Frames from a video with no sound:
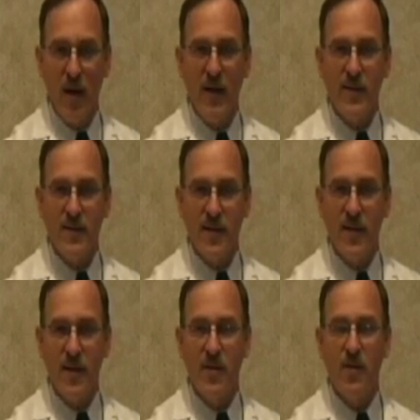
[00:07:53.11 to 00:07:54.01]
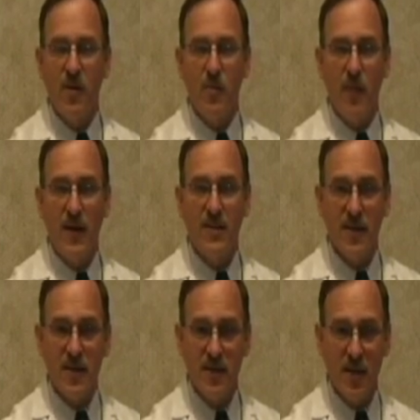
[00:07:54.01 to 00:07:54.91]
I can say that my
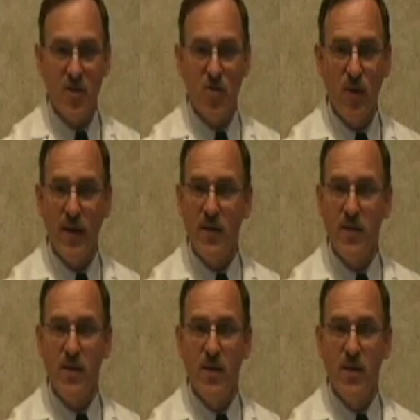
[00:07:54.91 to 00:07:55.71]
success rate